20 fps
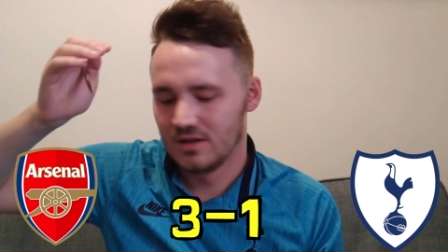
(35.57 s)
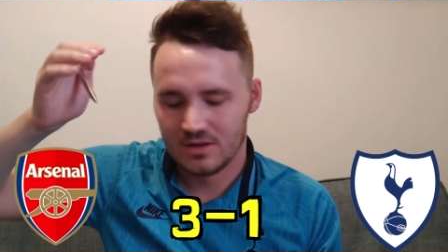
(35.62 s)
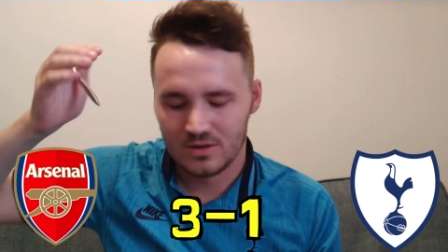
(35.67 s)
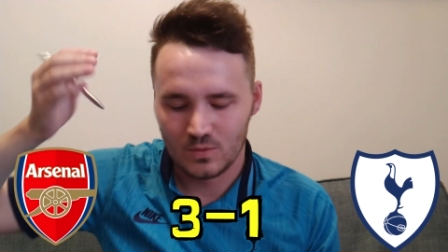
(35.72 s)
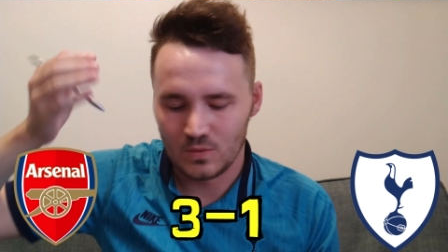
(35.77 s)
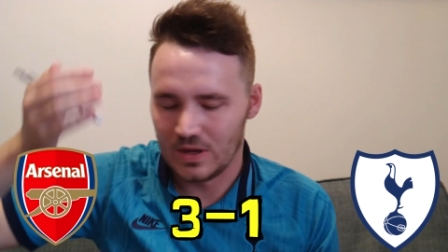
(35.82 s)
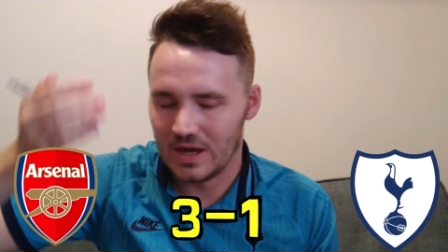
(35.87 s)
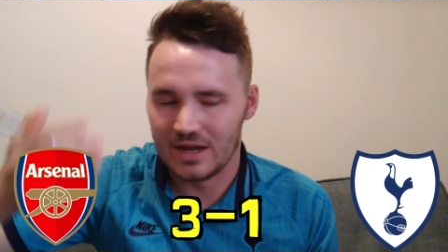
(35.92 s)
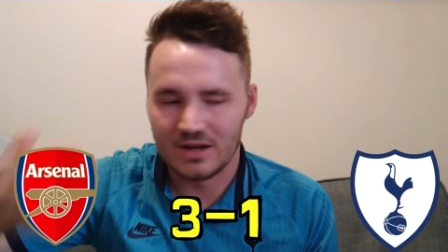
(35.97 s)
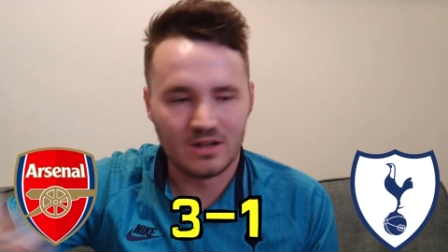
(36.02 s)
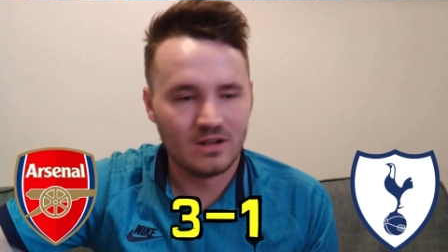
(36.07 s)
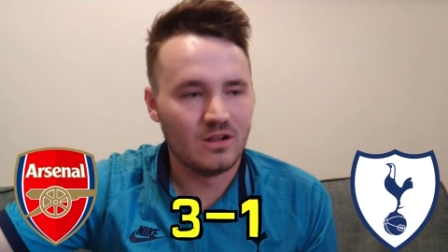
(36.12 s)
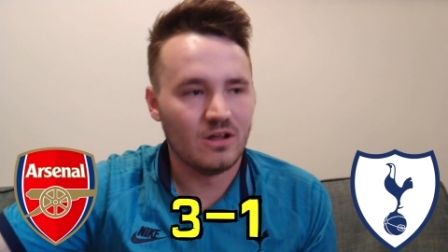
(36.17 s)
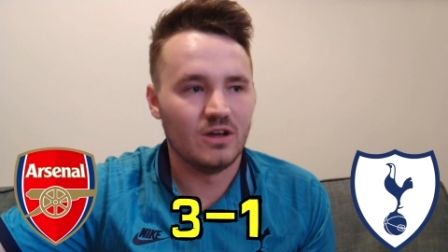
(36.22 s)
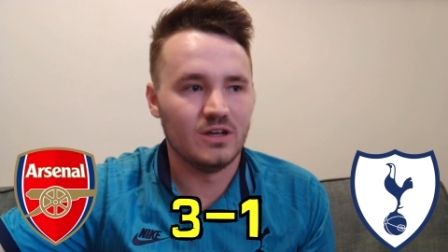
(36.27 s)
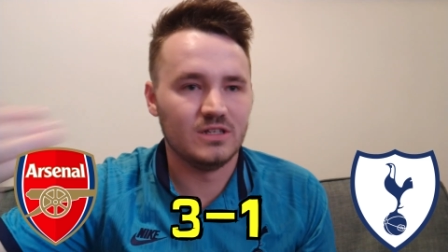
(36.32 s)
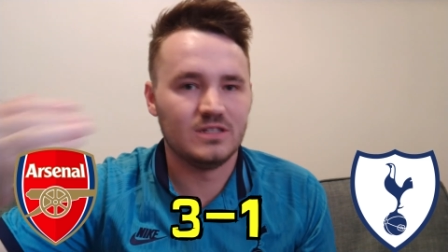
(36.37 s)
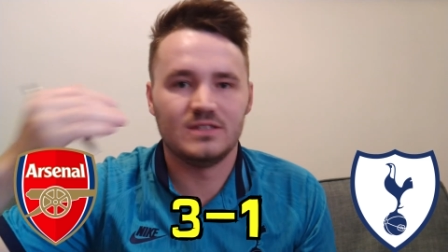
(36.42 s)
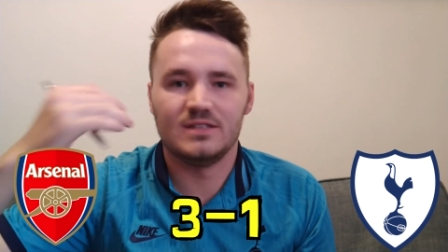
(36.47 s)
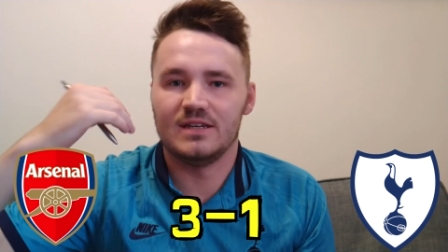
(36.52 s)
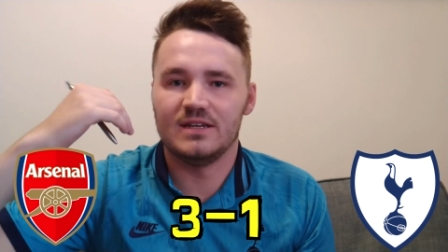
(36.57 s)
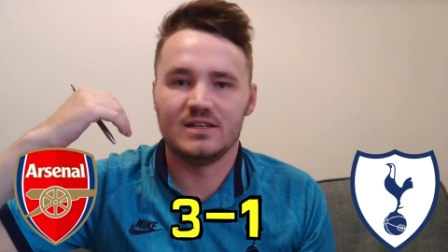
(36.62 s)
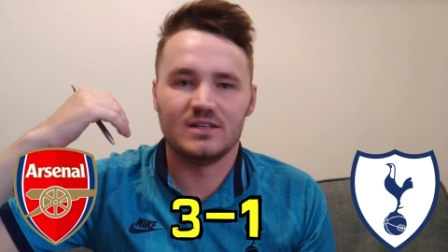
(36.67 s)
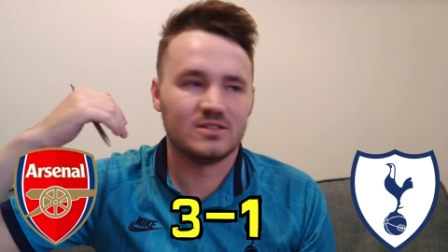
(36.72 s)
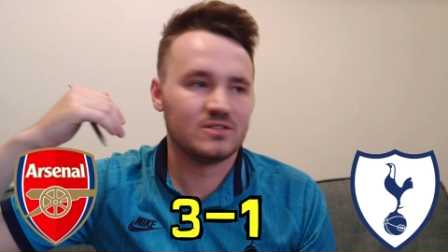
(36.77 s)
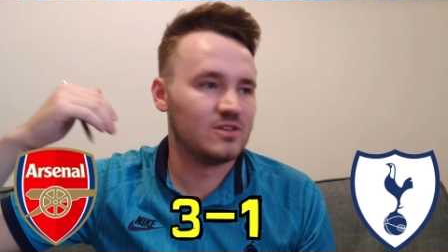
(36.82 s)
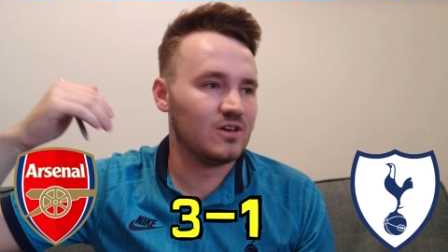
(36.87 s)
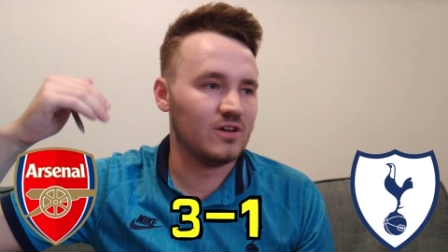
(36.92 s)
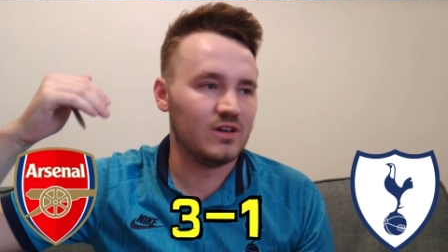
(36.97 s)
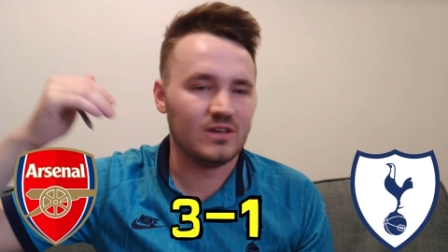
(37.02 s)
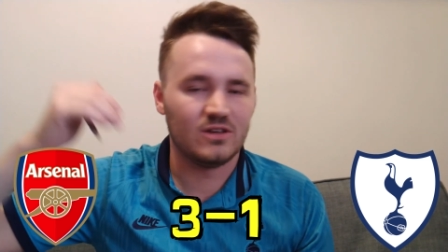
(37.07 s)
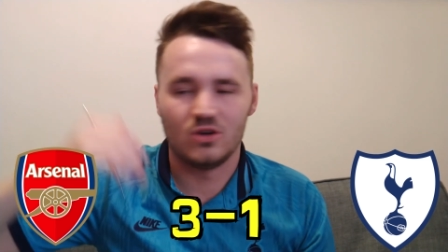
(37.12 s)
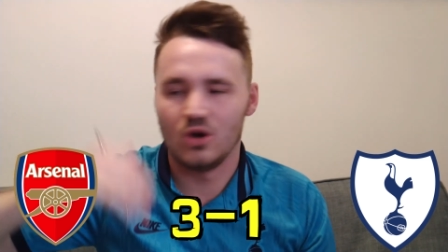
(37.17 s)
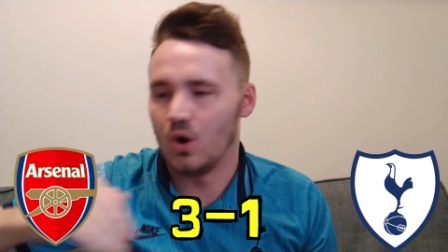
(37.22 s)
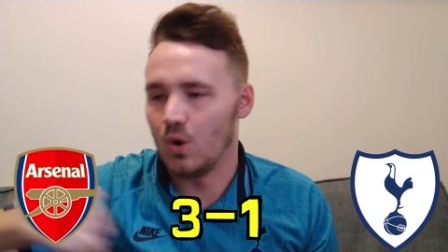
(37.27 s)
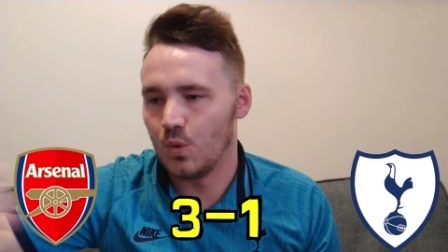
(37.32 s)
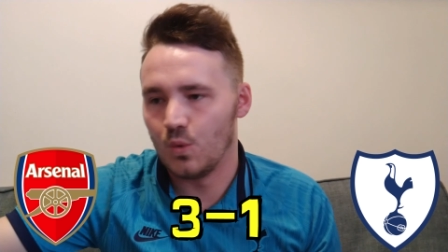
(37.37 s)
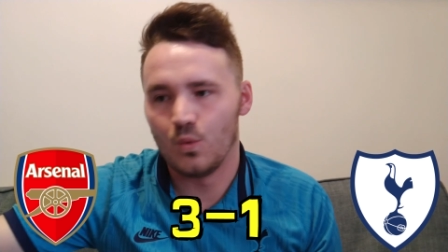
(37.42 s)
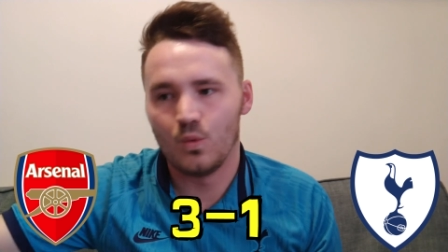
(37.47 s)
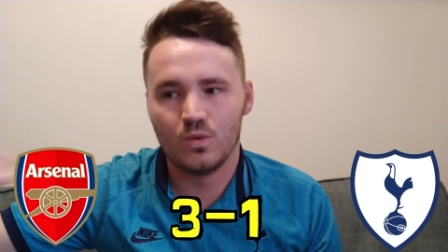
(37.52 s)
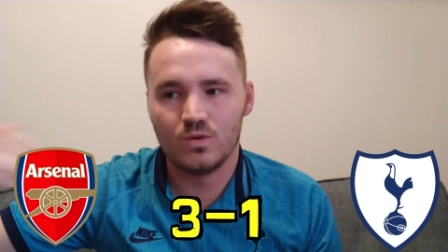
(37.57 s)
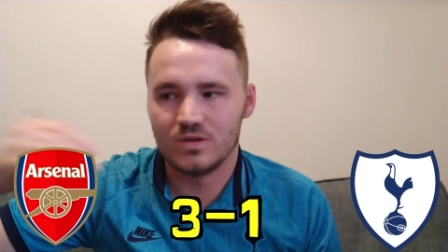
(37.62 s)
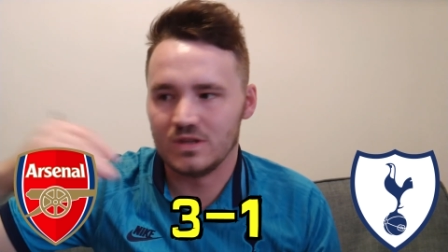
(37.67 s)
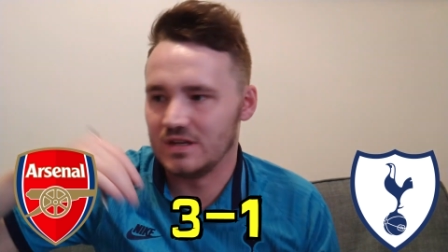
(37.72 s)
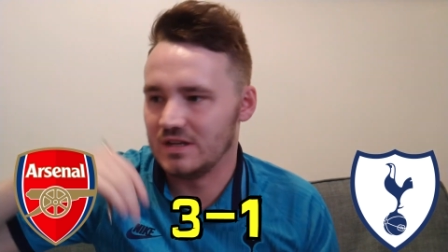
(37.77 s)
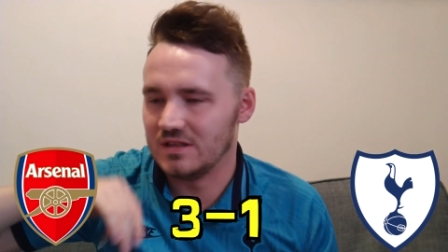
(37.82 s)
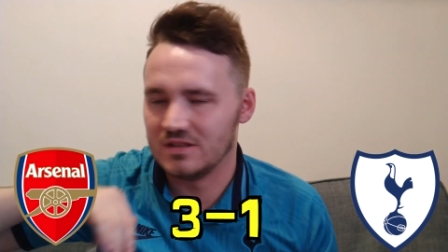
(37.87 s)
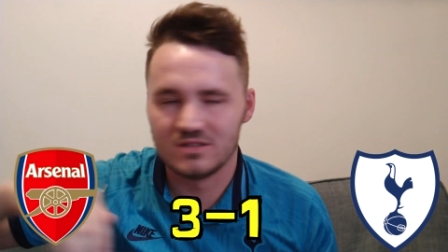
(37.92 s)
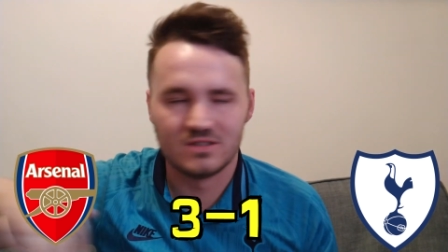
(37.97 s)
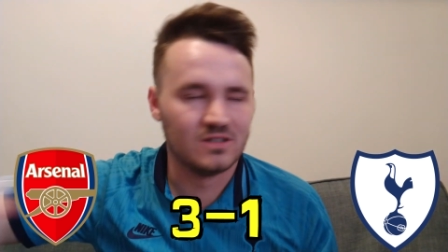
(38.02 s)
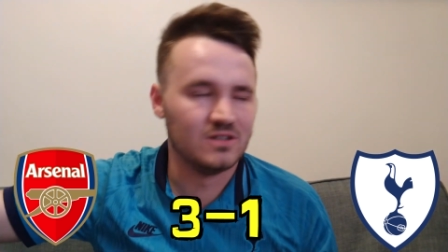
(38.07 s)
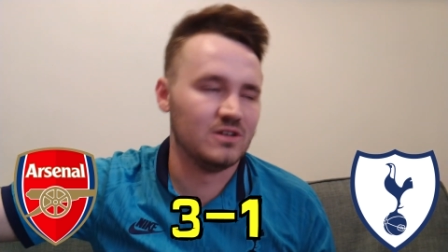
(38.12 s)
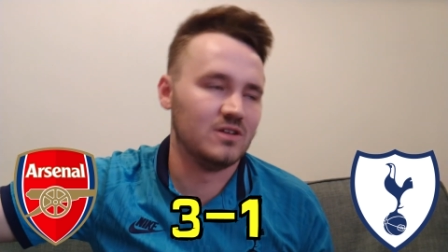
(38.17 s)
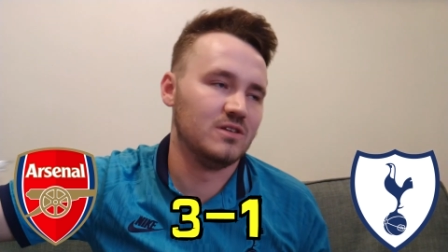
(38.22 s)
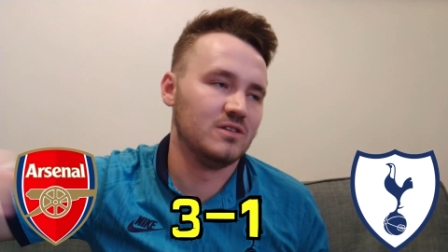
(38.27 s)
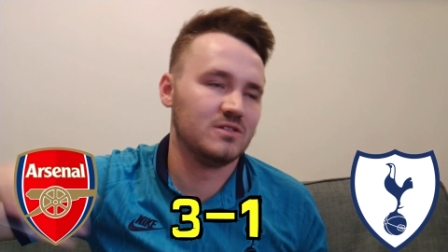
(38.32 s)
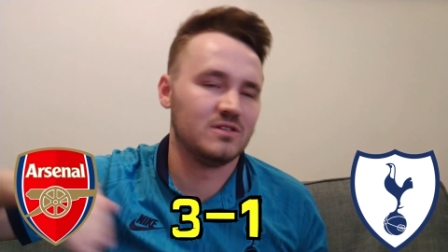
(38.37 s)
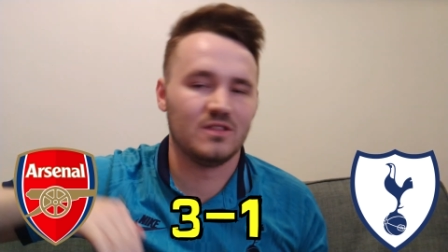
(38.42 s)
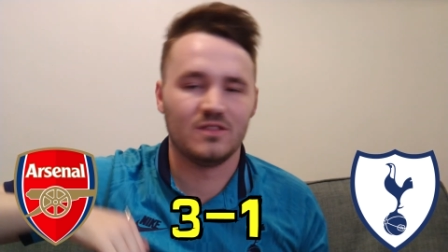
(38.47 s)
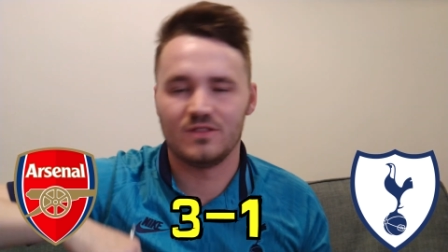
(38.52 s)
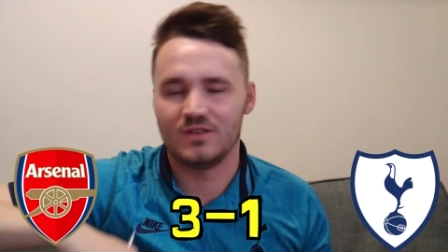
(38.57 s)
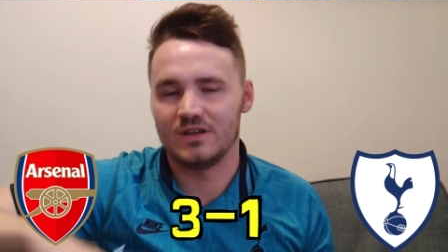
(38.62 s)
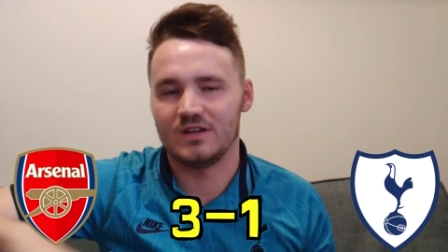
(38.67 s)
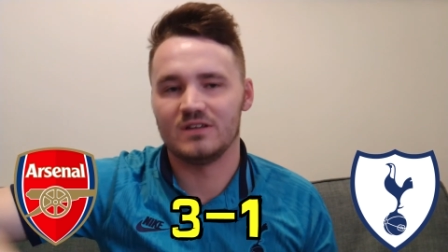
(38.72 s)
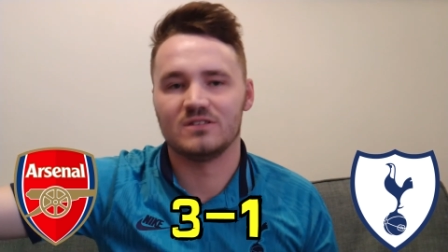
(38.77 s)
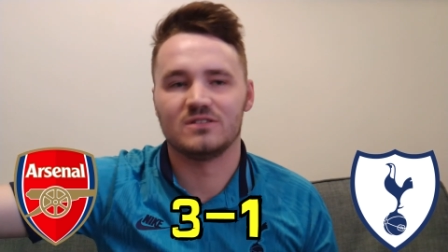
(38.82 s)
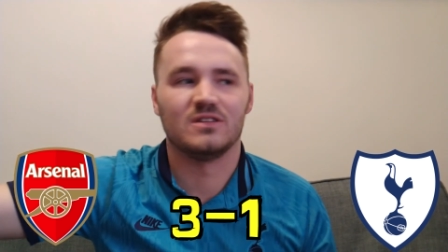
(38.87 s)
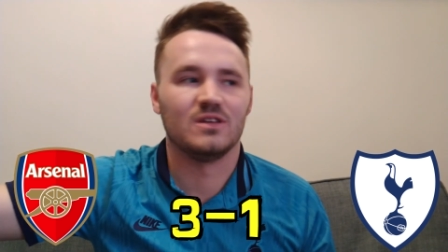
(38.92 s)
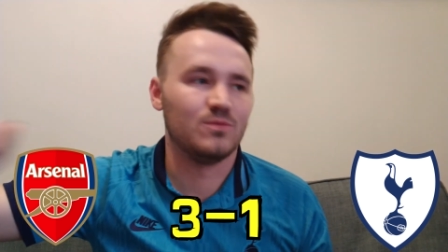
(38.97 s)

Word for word: we analyze things like goals and incidents and things.